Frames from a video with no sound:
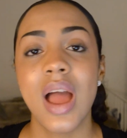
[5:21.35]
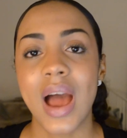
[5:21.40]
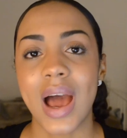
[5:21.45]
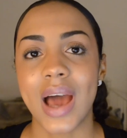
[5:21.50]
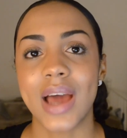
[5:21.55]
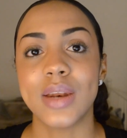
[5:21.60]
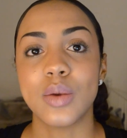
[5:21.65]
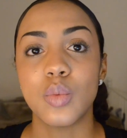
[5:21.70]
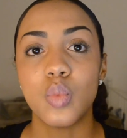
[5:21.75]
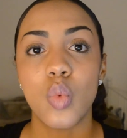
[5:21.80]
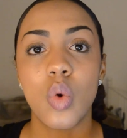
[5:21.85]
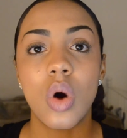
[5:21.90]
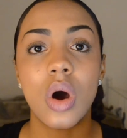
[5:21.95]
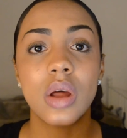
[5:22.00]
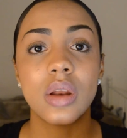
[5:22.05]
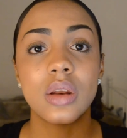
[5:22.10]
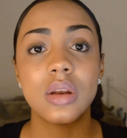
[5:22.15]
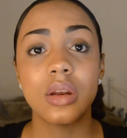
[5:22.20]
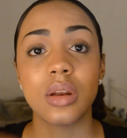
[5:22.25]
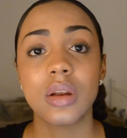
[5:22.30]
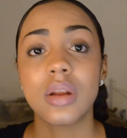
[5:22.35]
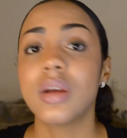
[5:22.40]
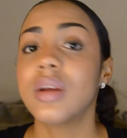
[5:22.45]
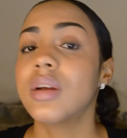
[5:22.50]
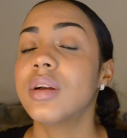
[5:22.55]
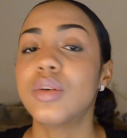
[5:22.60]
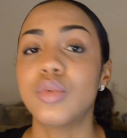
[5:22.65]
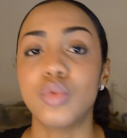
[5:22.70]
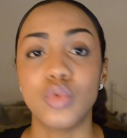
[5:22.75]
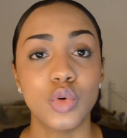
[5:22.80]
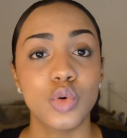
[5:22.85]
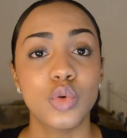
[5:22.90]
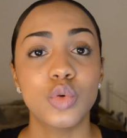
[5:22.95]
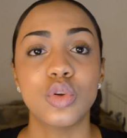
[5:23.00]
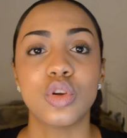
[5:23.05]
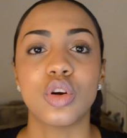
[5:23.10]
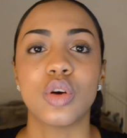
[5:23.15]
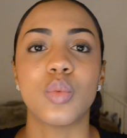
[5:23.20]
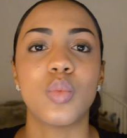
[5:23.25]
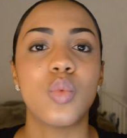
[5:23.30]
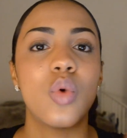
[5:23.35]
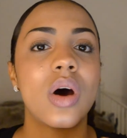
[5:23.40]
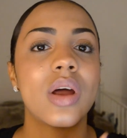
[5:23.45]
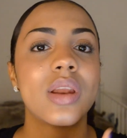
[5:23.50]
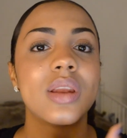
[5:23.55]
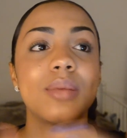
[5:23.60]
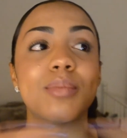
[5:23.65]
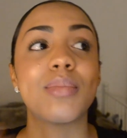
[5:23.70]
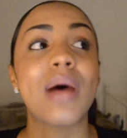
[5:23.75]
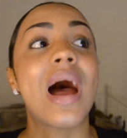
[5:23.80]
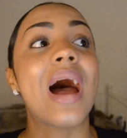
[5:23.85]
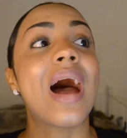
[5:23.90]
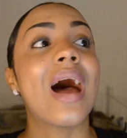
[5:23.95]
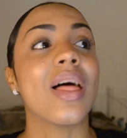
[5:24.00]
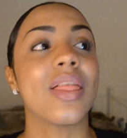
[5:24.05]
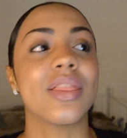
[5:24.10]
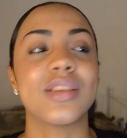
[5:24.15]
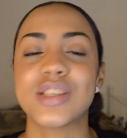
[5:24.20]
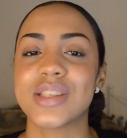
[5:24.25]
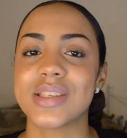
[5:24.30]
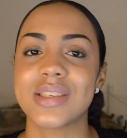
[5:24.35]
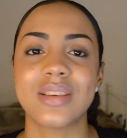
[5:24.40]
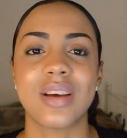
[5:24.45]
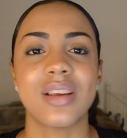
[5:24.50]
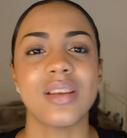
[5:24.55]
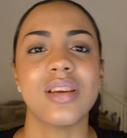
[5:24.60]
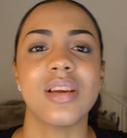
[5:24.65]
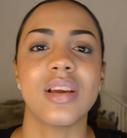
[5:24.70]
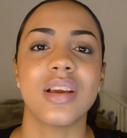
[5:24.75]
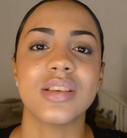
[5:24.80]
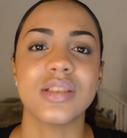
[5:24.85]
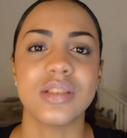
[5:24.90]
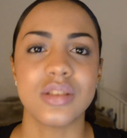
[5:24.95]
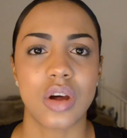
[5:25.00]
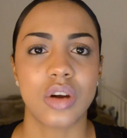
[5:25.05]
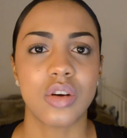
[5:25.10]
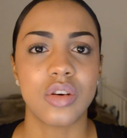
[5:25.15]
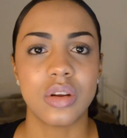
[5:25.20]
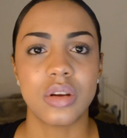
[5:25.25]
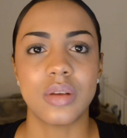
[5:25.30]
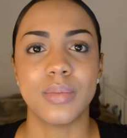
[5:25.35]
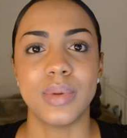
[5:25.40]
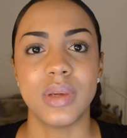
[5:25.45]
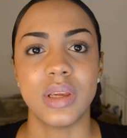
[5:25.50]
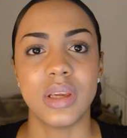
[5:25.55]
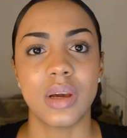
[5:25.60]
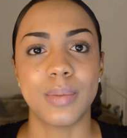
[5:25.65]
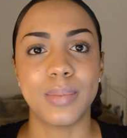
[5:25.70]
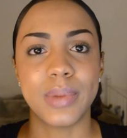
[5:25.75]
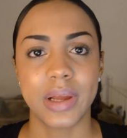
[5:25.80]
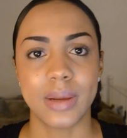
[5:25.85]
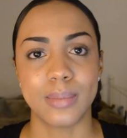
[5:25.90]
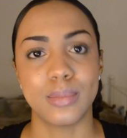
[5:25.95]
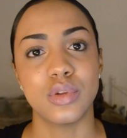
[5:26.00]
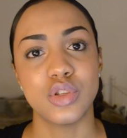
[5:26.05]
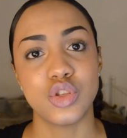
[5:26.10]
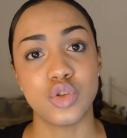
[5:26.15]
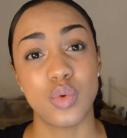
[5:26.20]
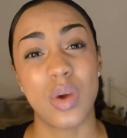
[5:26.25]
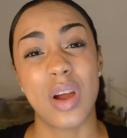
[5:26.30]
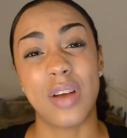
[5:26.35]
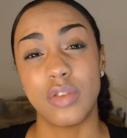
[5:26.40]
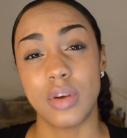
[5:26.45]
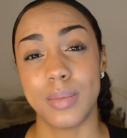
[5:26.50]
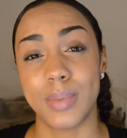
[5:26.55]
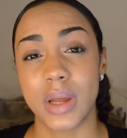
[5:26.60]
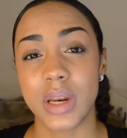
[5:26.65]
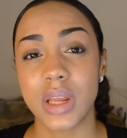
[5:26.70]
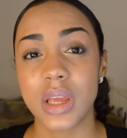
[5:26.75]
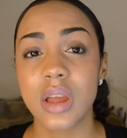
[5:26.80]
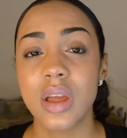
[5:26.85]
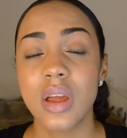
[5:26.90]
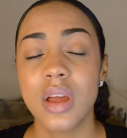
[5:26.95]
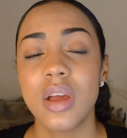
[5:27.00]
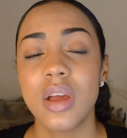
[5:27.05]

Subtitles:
and one rule or one path to studying is not going to be applicable to everybody,